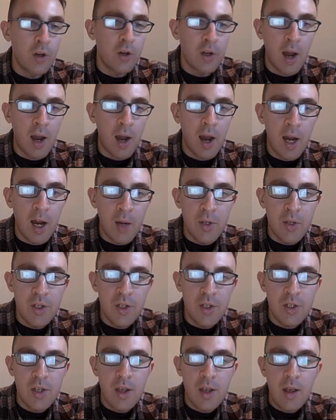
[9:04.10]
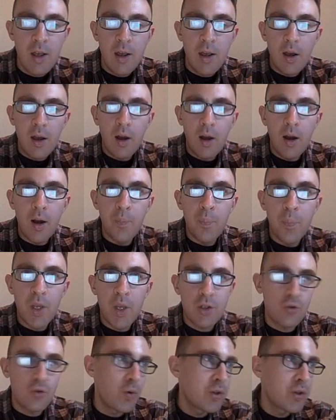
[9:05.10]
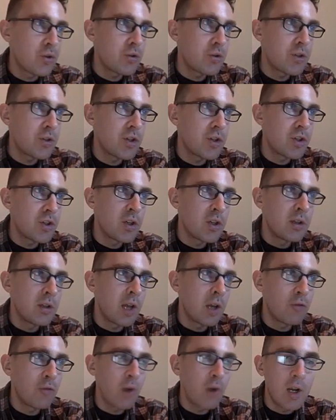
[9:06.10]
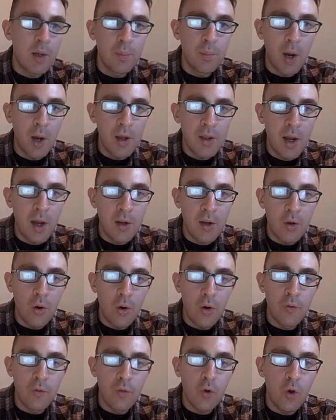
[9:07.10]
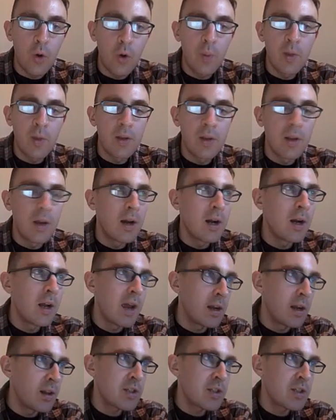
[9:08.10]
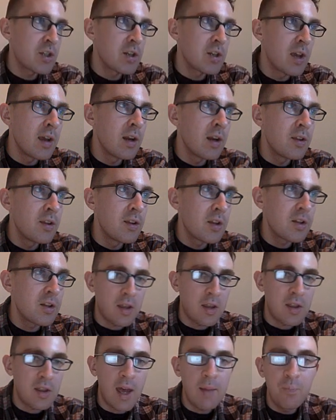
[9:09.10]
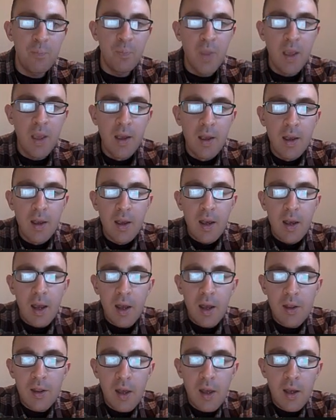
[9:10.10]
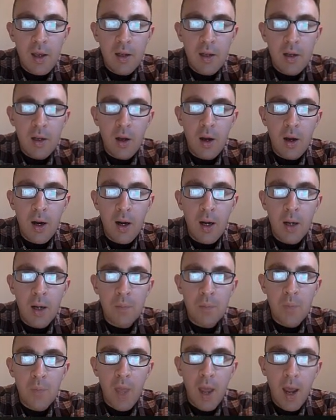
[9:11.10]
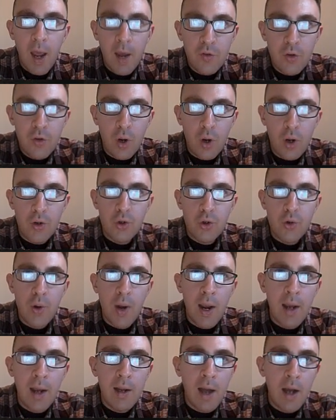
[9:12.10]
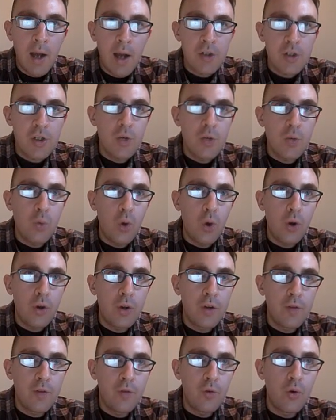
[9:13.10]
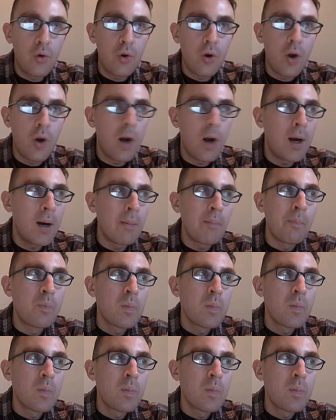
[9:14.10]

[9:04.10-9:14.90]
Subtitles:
an economist as a research assistant, like writing Python code for him and analyzing data and things like that. And then after undergrad, I actually worked for